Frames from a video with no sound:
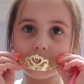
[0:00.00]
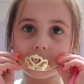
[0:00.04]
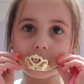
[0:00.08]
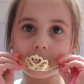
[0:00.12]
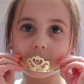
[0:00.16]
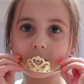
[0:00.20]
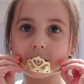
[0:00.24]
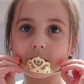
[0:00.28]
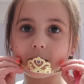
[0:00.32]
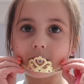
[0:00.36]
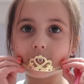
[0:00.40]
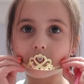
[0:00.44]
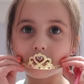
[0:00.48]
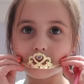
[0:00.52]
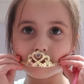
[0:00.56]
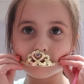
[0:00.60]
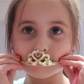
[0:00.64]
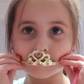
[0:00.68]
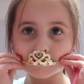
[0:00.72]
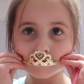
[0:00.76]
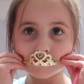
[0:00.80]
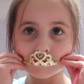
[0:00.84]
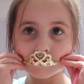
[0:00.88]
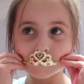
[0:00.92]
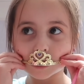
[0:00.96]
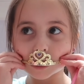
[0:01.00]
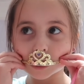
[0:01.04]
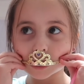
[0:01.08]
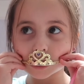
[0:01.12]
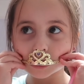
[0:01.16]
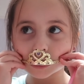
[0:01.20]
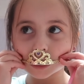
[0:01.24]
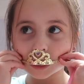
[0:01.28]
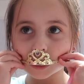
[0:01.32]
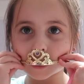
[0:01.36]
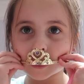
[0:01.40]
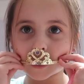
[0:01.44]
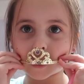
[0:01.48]
Oh, that's
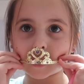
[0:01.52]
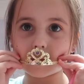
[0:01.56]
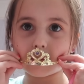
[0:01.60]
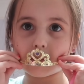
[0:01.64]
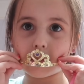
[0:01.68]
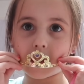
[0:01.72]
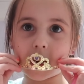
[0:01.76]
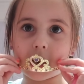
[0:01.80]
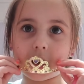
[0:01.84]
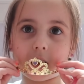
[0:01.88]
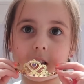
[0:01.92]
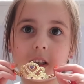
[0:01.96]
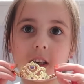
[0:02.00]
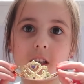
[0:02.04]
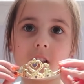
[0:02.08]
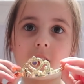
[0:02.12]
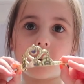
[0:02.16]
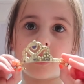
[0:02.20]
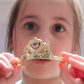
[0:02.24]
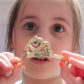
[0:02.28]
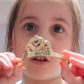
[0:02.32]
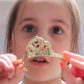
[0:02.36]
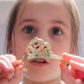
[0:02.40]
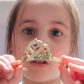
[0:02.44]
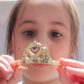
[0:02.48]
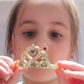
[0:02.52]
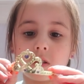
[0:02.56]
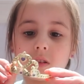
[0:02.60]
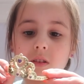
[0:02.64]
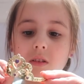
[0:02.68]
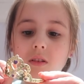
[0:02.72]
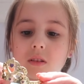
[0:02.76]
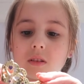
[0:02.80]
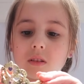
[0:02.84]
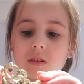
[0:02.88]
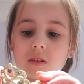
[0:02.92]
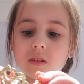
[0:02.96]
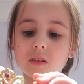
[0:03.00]
right. This so that's American a girl. that's an
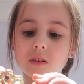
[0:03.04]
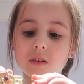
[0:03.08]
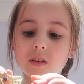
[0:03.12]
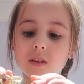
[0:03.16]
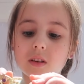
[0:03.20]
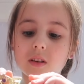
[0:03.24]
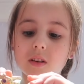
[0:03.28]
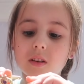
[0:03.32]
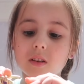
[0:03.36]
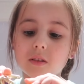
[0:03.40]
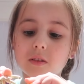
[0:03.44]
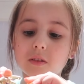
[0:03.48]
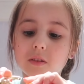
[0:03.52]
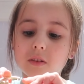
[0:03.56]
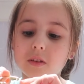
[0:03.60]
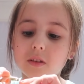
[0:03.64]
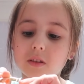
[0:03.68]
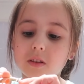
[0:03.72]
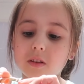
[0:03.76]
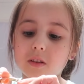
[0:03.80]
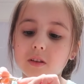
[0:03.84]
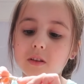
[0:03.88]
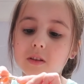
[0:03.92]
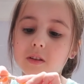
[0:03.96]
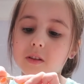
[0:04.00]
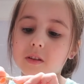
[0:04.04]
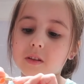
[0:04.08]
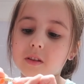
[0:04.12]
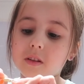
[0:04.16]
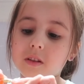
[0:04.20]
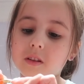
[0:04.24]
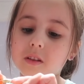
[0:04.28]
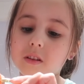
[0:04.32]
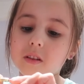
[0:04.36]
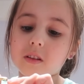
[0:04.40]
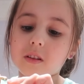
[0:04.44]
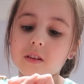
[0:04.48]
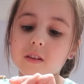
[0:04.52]
American girl. Okay. The
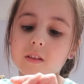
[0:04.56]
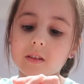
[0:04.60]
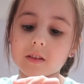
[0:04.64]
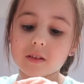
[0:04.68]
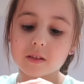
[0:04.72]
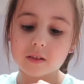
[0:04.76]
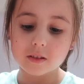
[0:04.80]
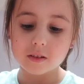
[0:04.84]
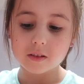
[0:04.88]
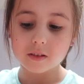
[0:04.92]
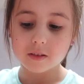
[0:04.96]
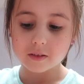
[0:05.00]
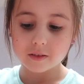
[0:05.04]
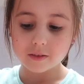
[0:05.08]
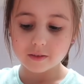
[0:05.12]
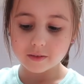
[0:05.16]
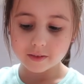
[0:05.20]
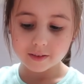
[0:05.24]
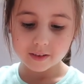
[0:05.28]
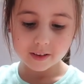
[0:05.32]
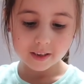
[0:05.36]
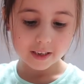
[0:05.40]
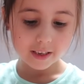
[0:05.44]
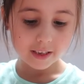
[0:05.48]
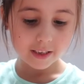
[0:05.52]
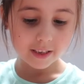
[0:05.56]
other one's baby alive, right?